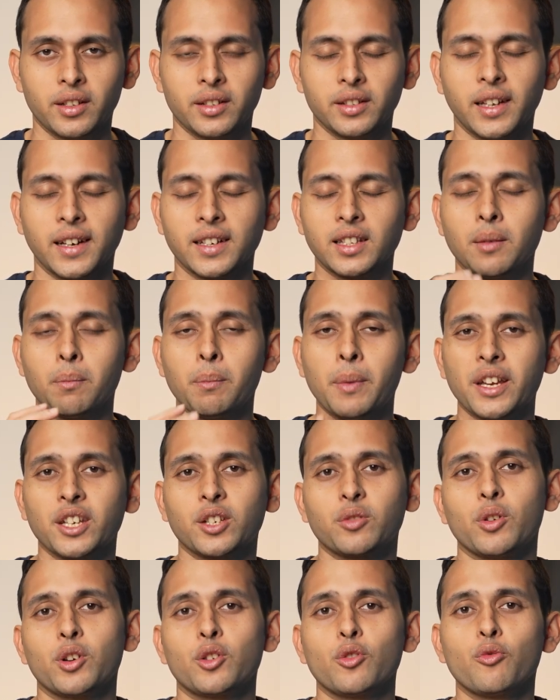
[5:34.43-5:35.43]
That's the
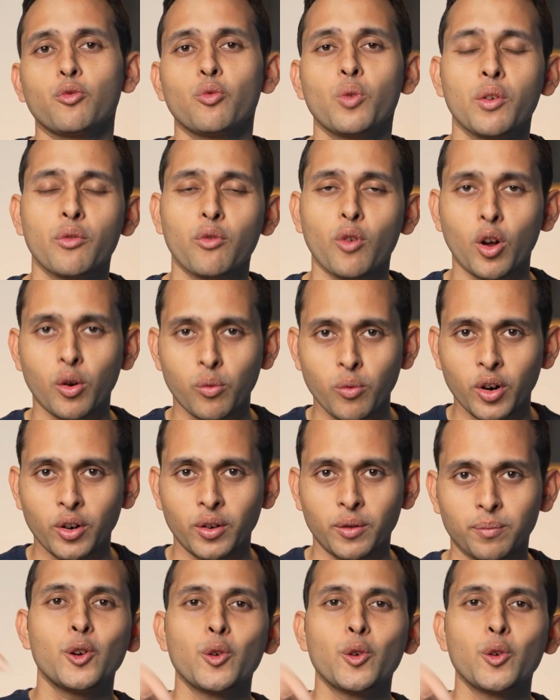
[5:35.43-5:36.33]
best way forward.